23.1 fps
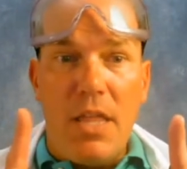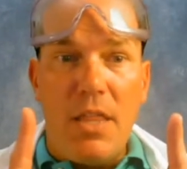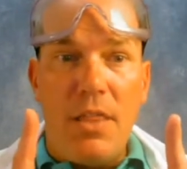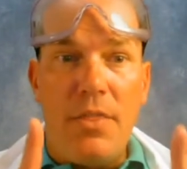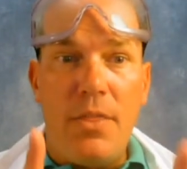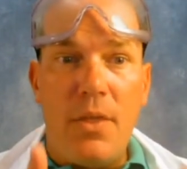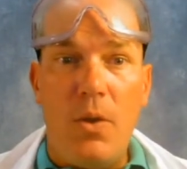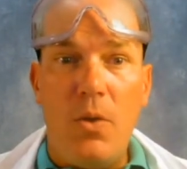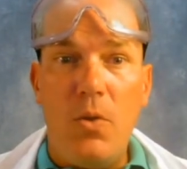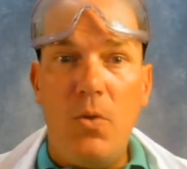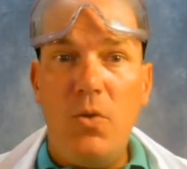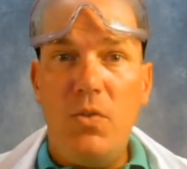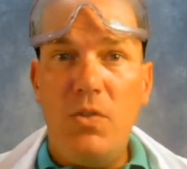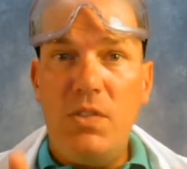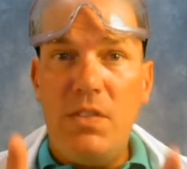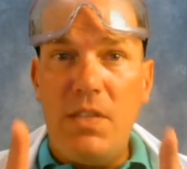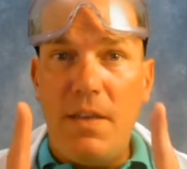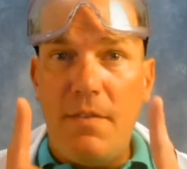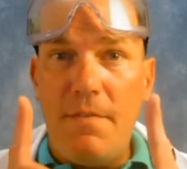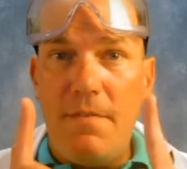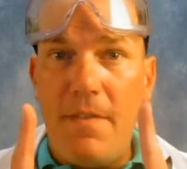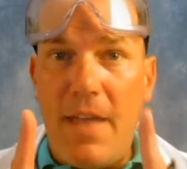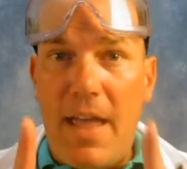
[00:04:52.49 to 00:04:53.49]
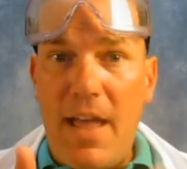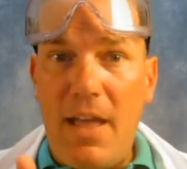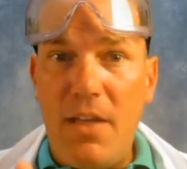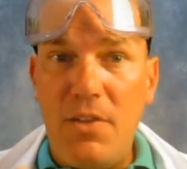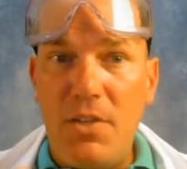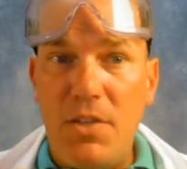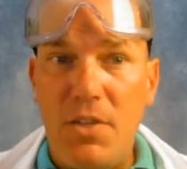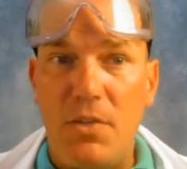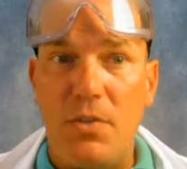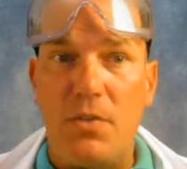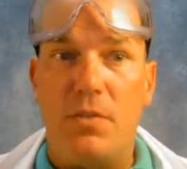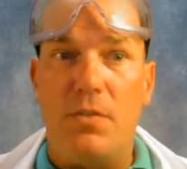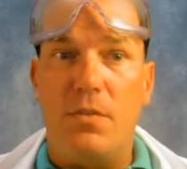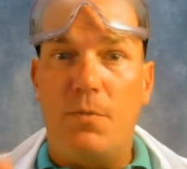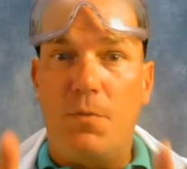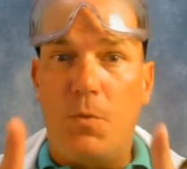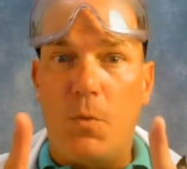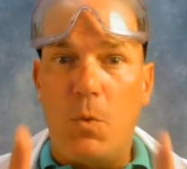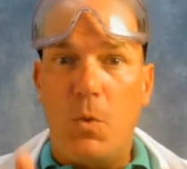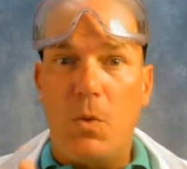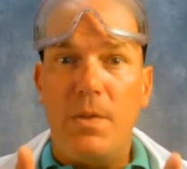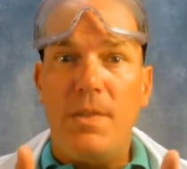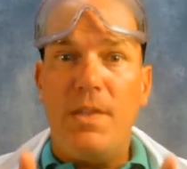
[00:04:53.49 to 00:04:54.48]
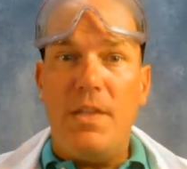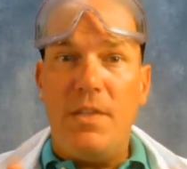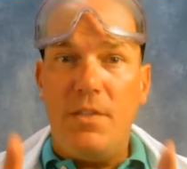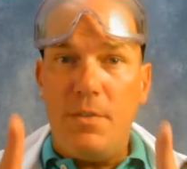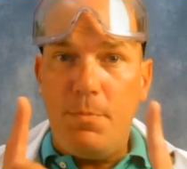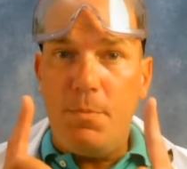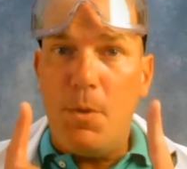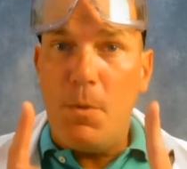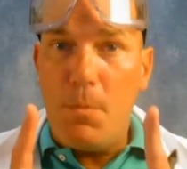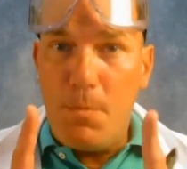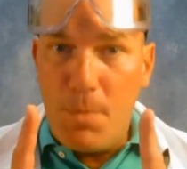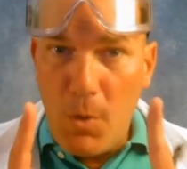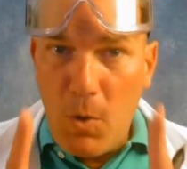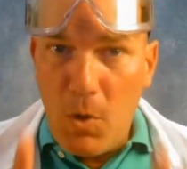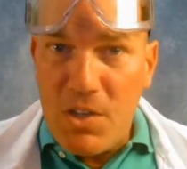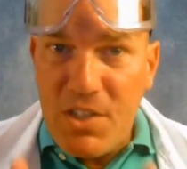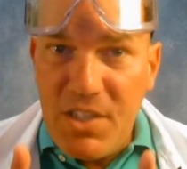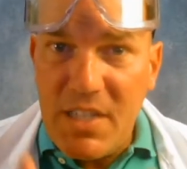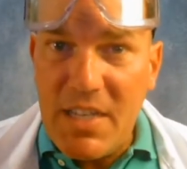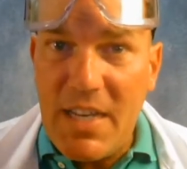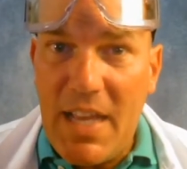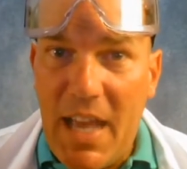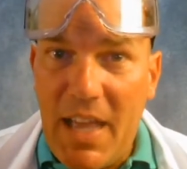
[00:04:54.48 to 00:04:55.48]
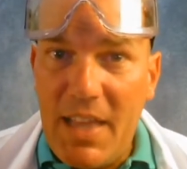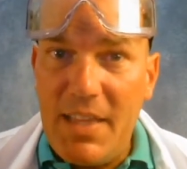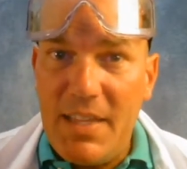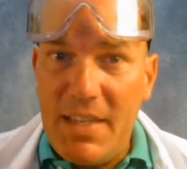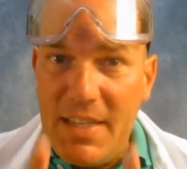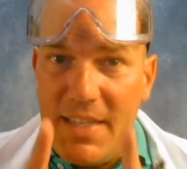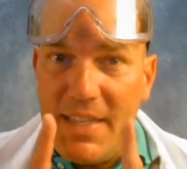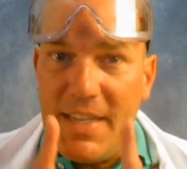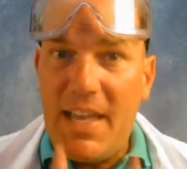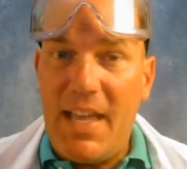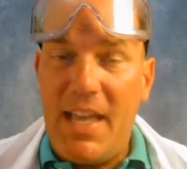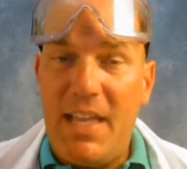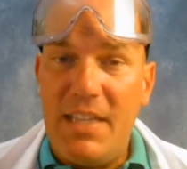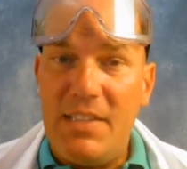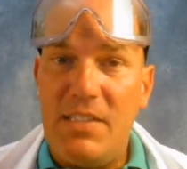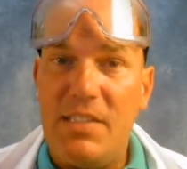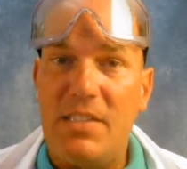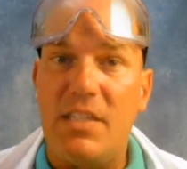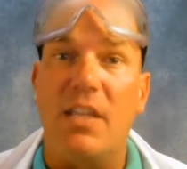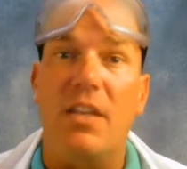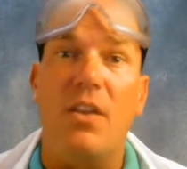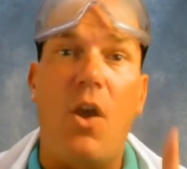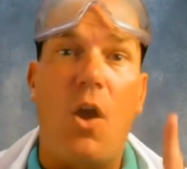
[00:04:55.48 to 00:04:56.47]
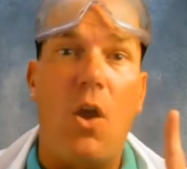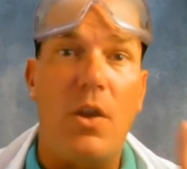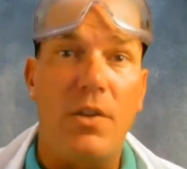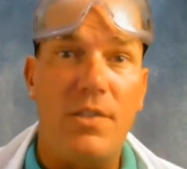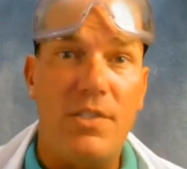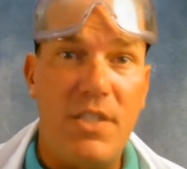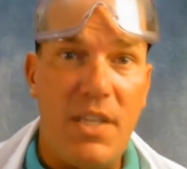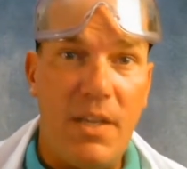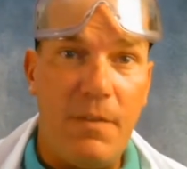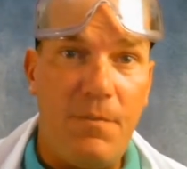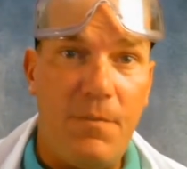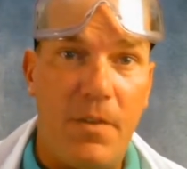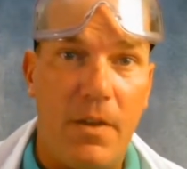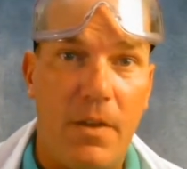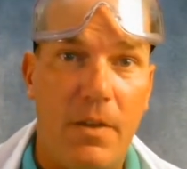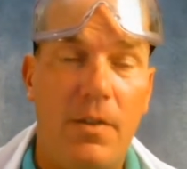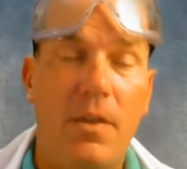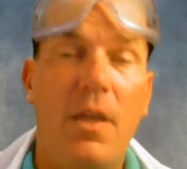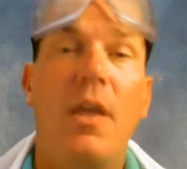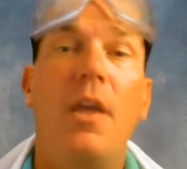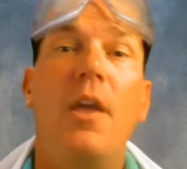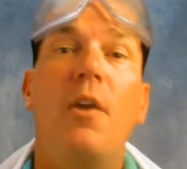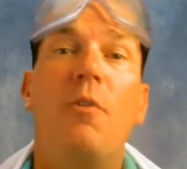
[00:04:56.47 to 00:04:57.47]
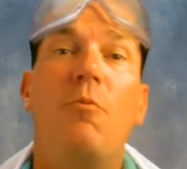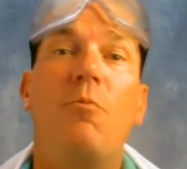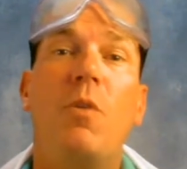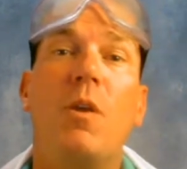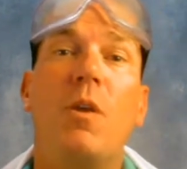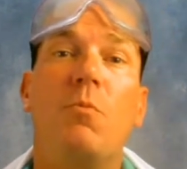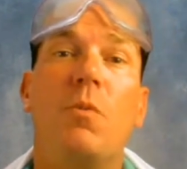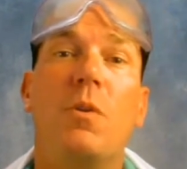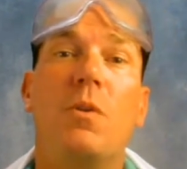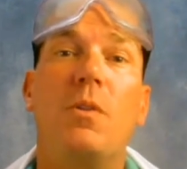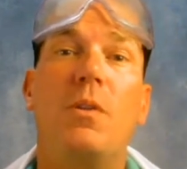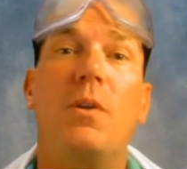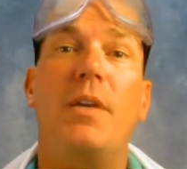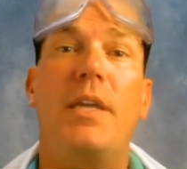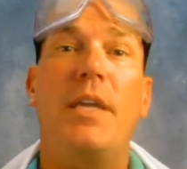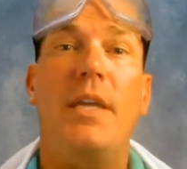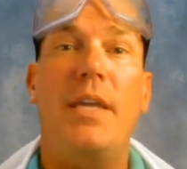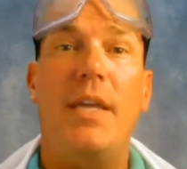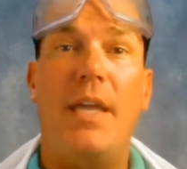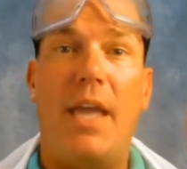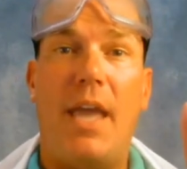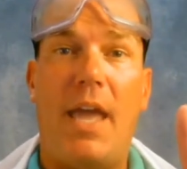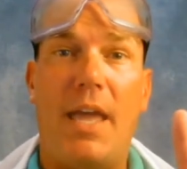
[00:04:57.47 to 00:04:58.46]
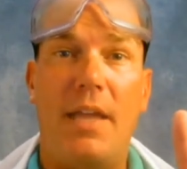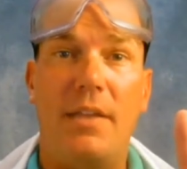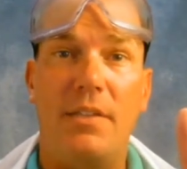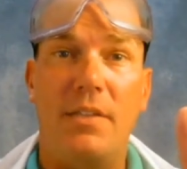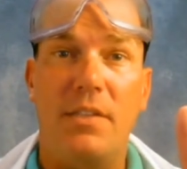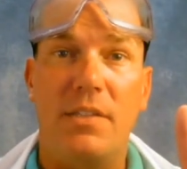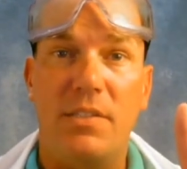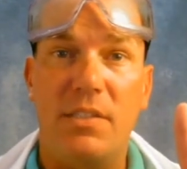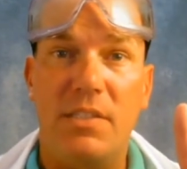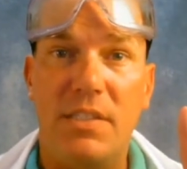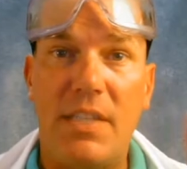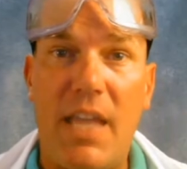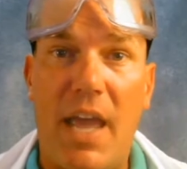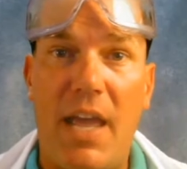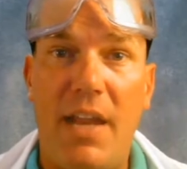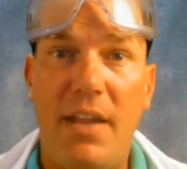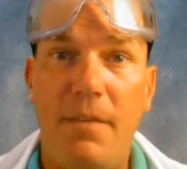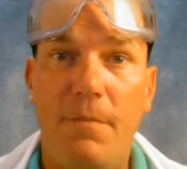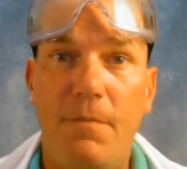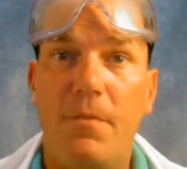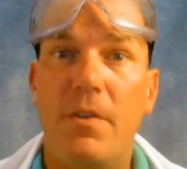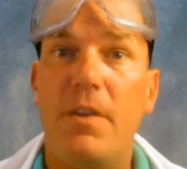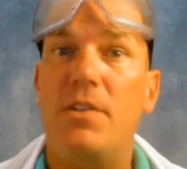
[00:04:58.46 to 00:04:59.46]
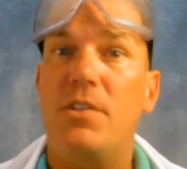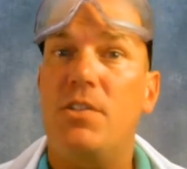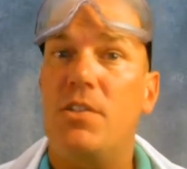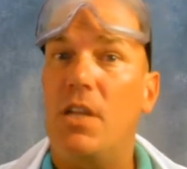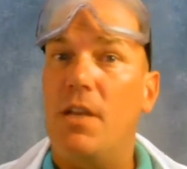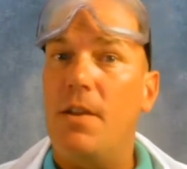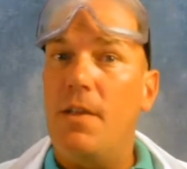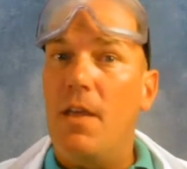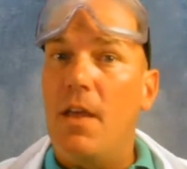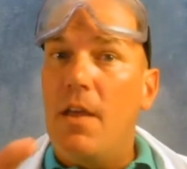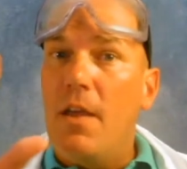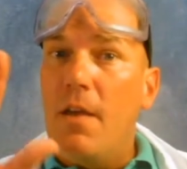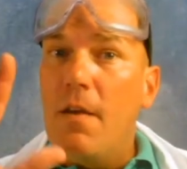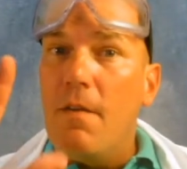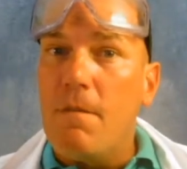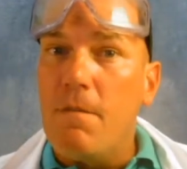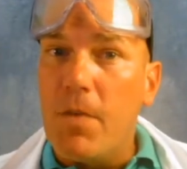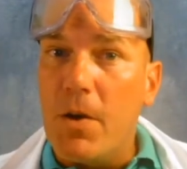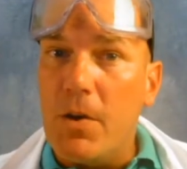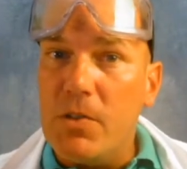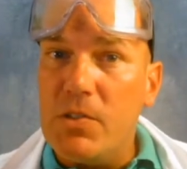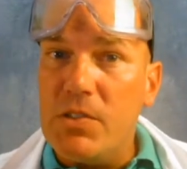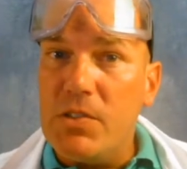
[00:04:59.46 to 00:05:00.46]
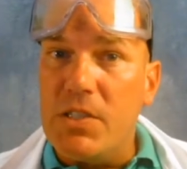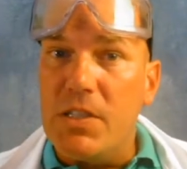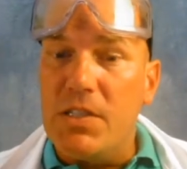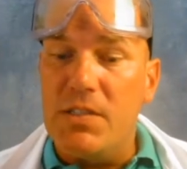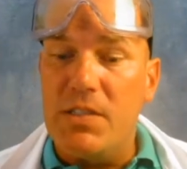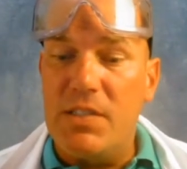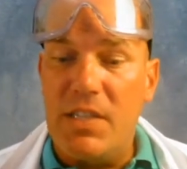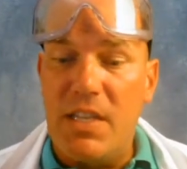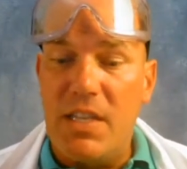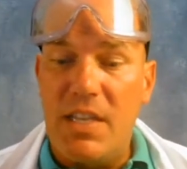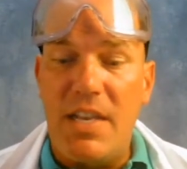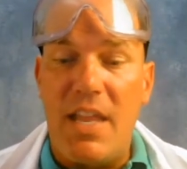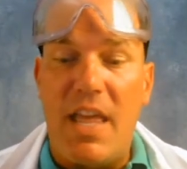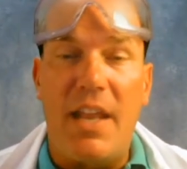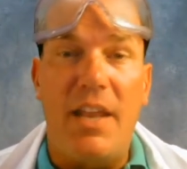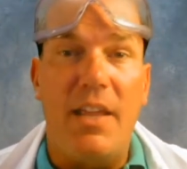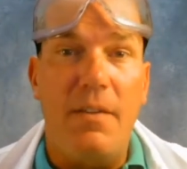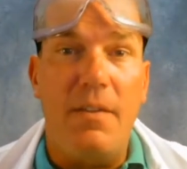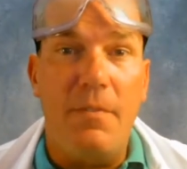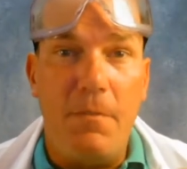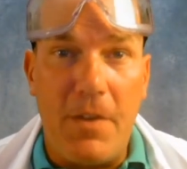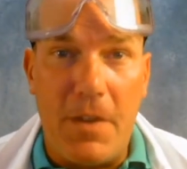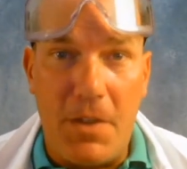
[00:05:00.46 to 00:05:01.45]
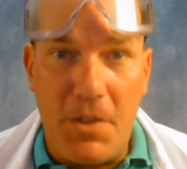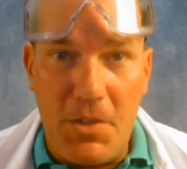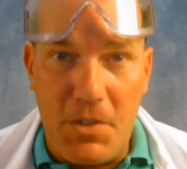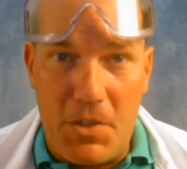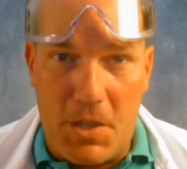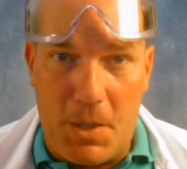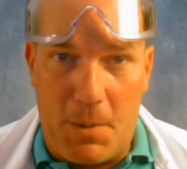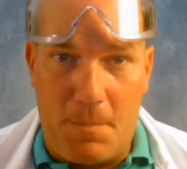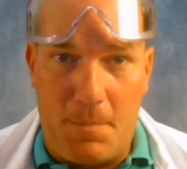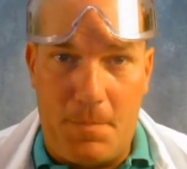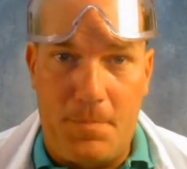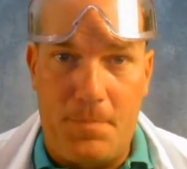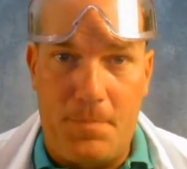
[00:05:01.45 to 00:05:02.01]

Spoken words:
Those values for this proportionality constant are different when we're looking at static friction versus kinetic friction.